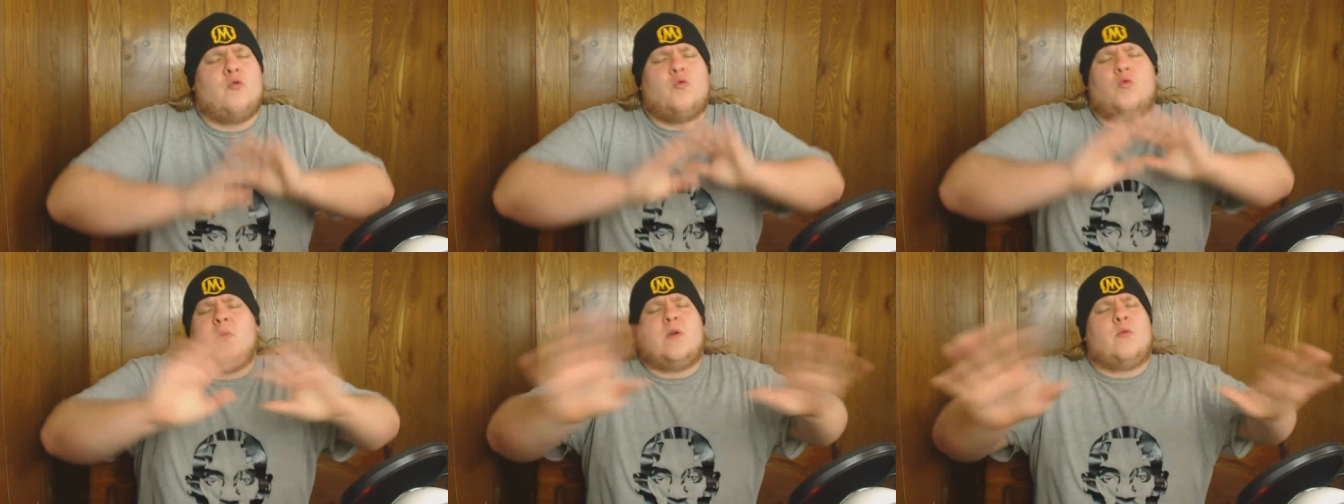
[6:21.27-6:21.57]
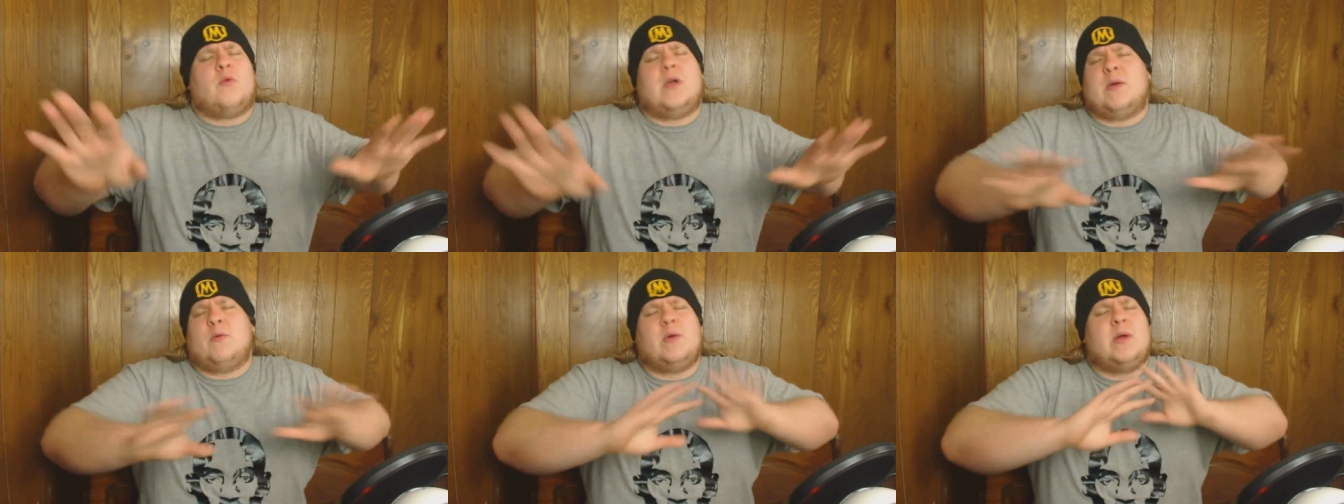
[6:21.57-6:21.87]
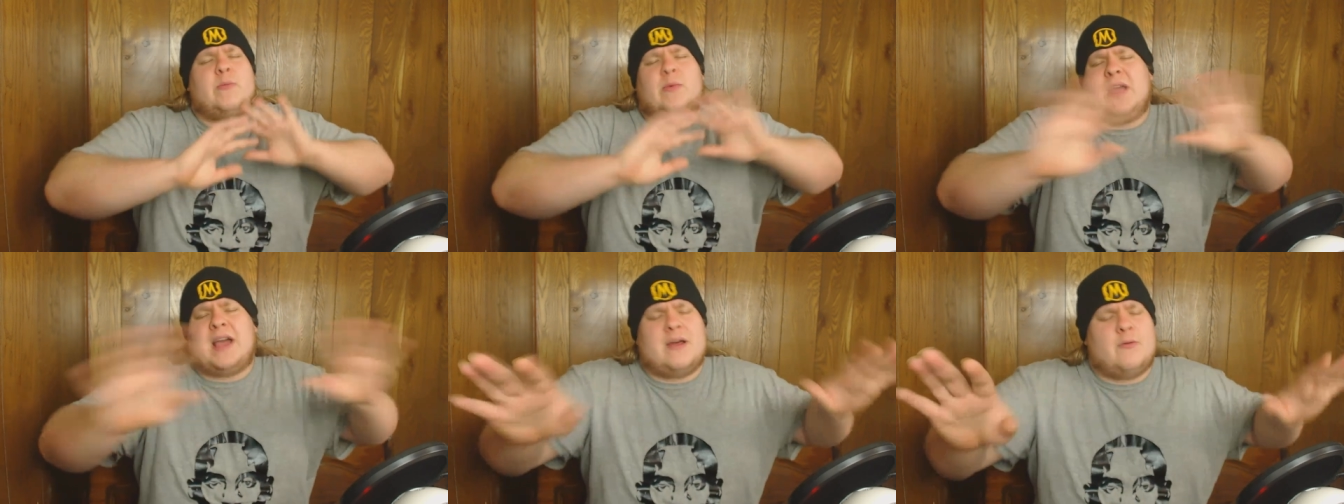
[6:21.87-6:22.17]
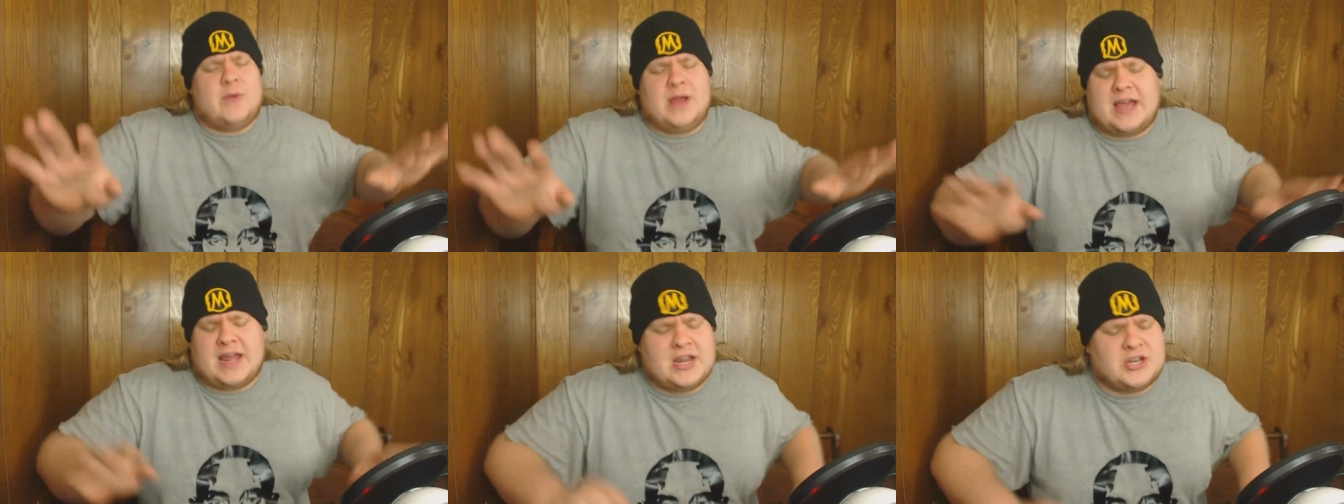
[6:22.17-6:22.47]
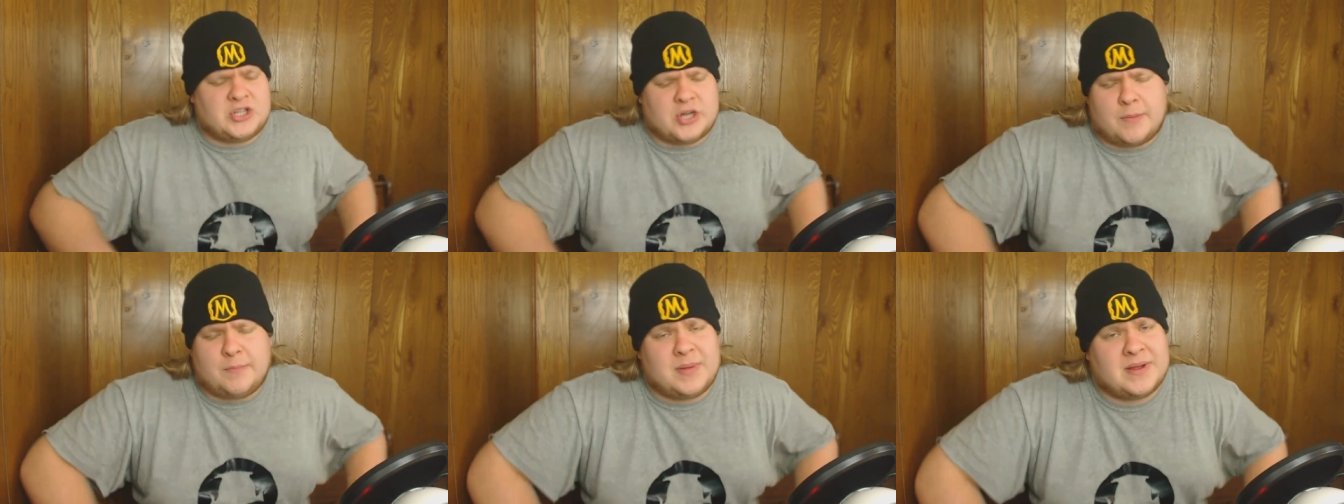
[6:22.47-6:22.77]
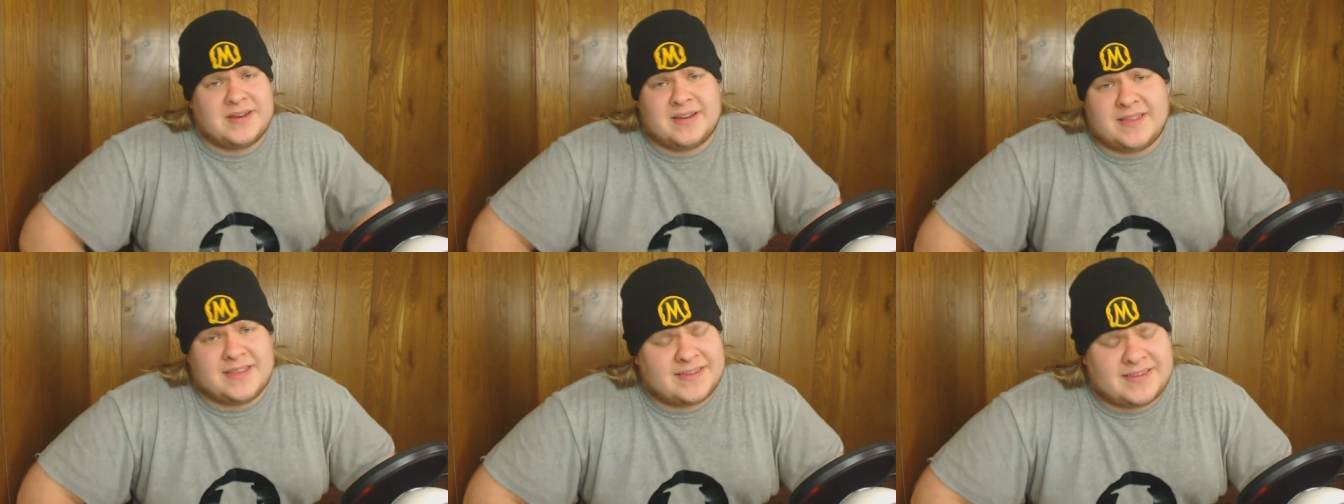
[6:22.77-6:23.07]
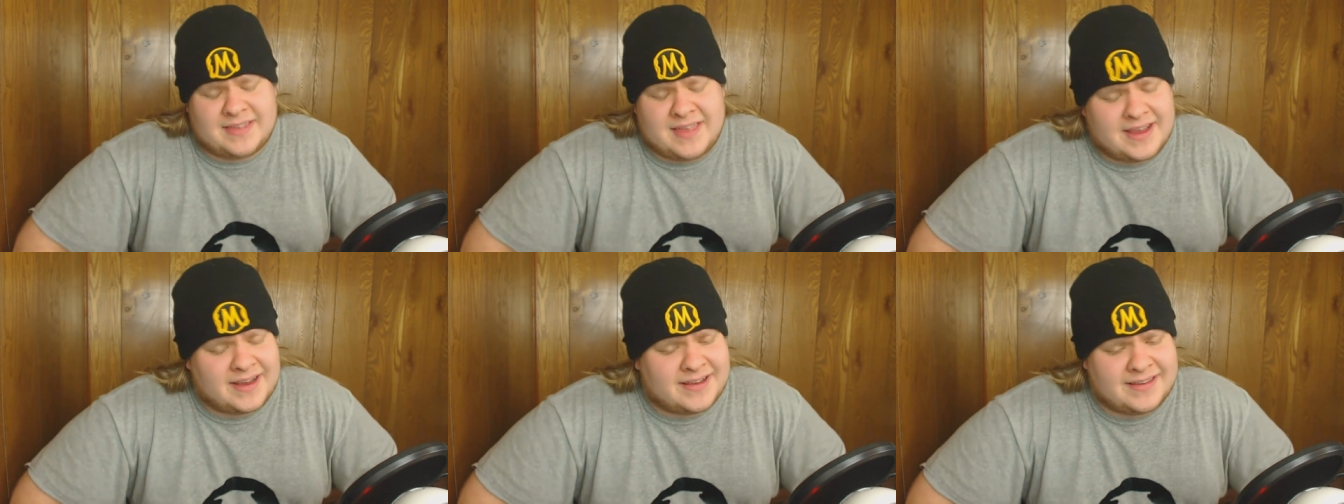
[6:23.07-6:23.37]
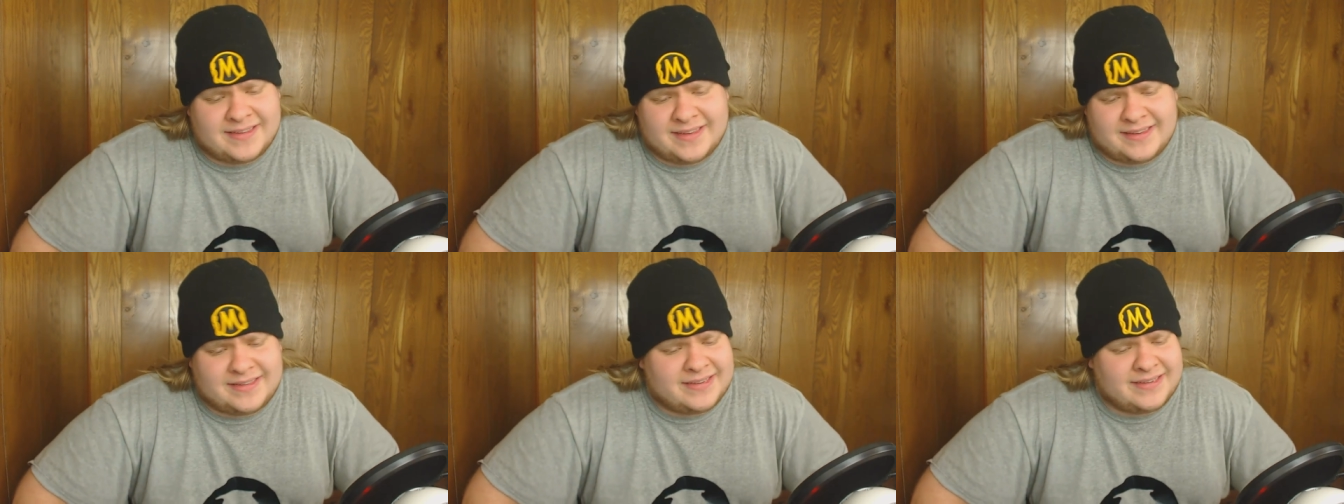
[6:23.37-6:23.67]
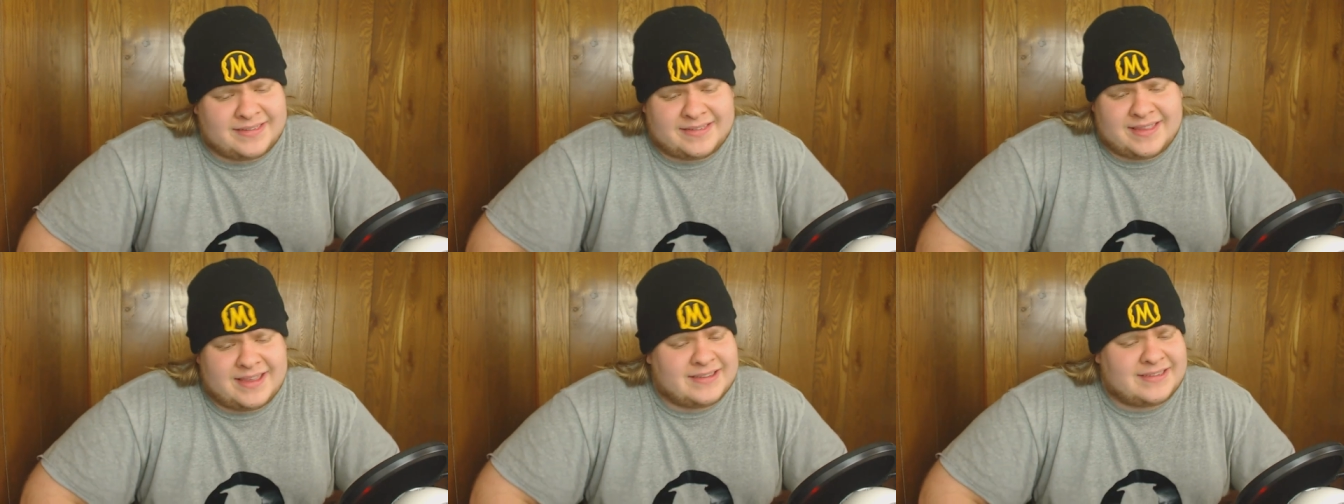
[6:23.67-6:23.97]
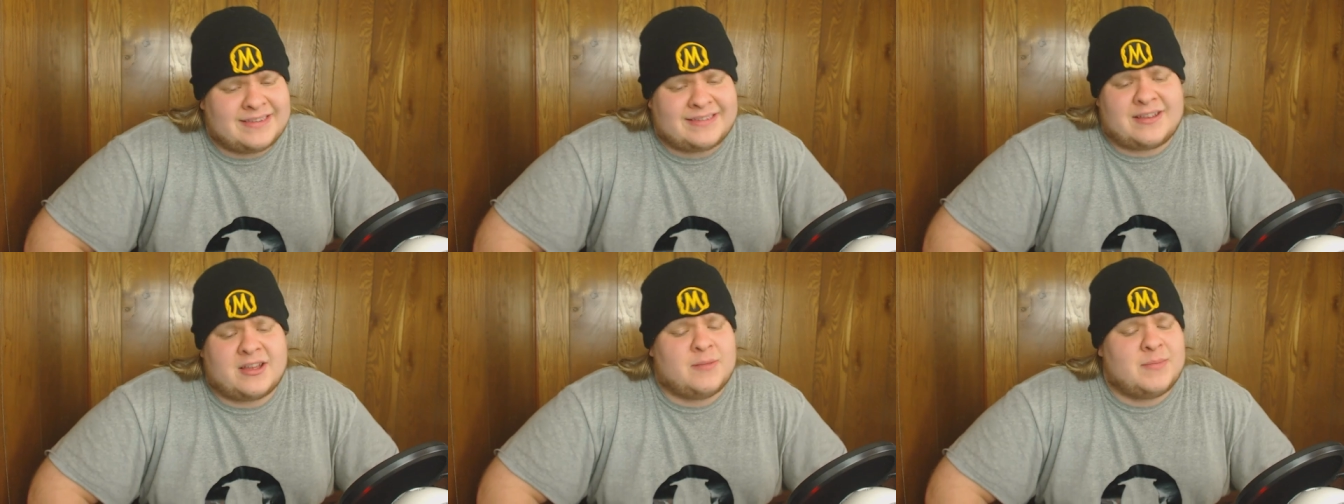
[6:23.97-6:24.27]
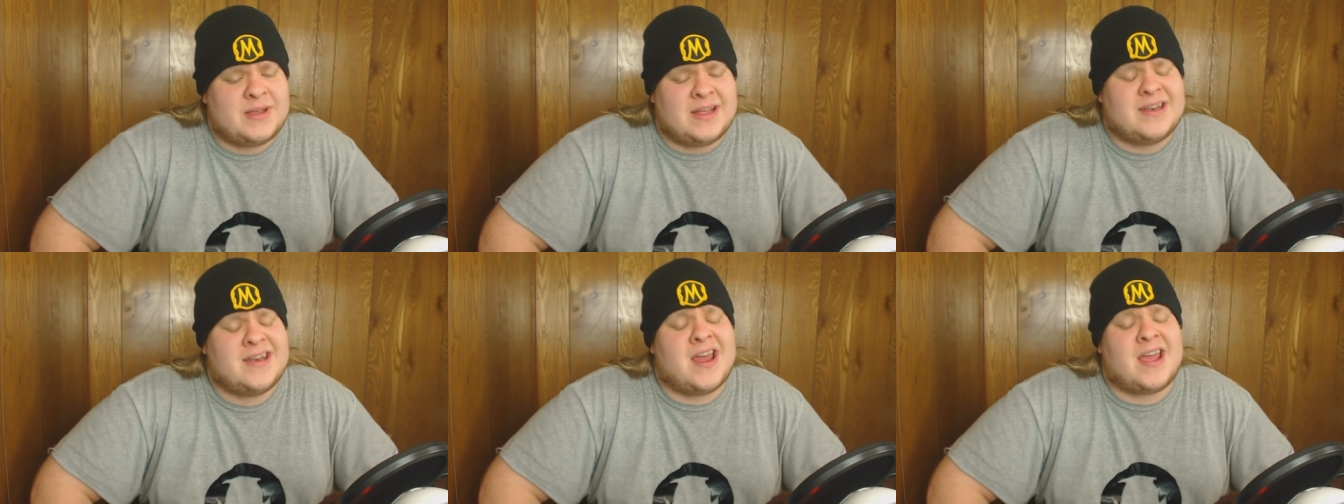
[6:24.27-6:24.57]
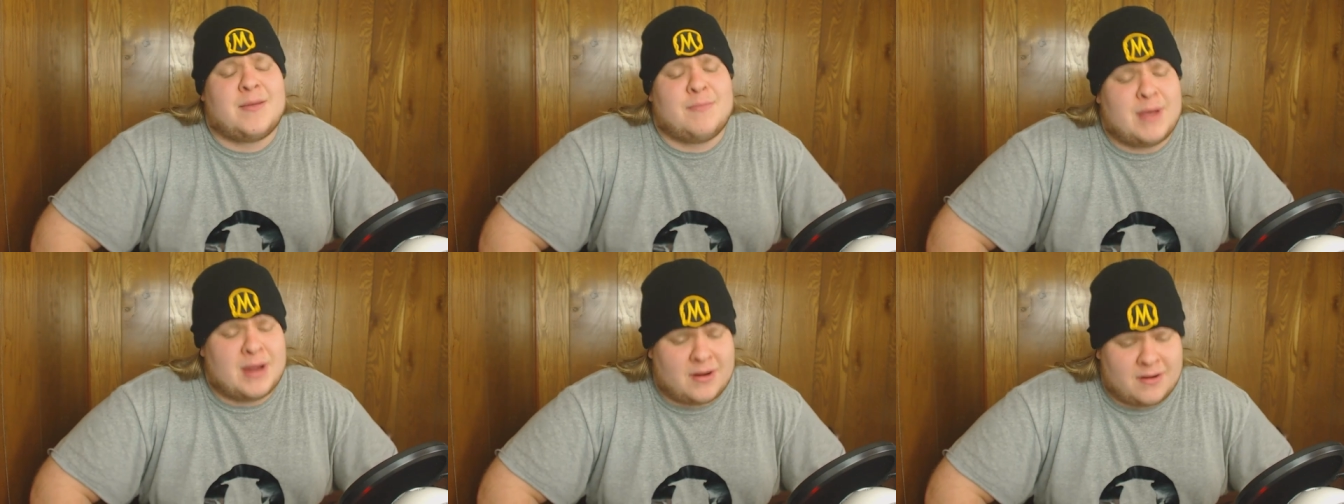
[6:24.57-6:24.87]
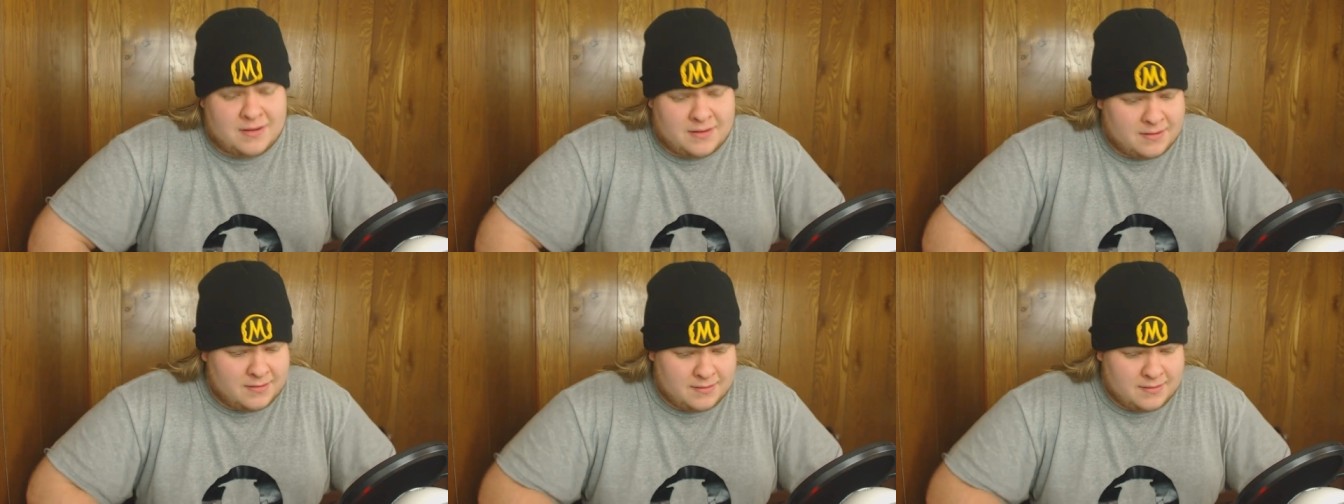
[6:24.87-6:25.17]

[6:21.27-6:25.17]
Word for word: We got to jump into this thing, because this is going to be a nightmare.